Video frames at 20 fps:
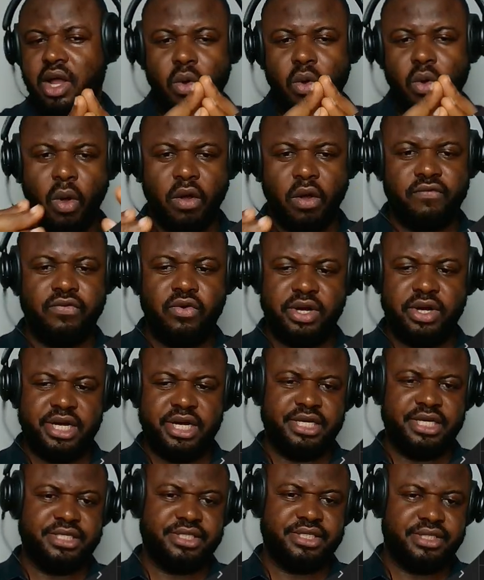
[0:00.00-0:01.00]
workflow
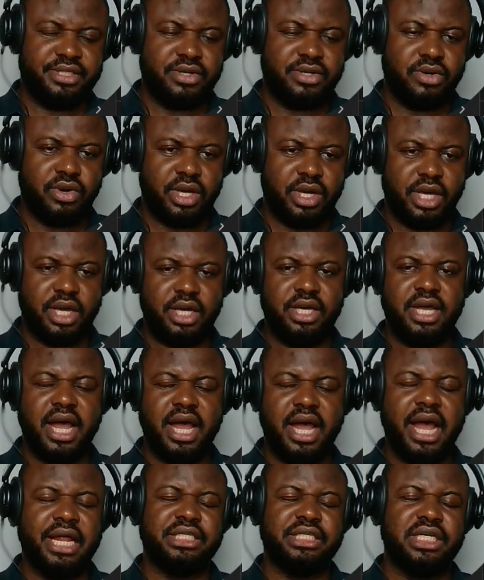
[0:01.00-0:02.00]
list, okay,
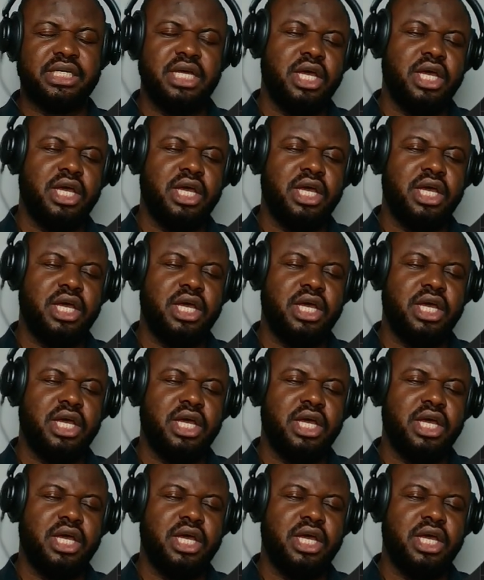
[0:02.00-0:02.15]
and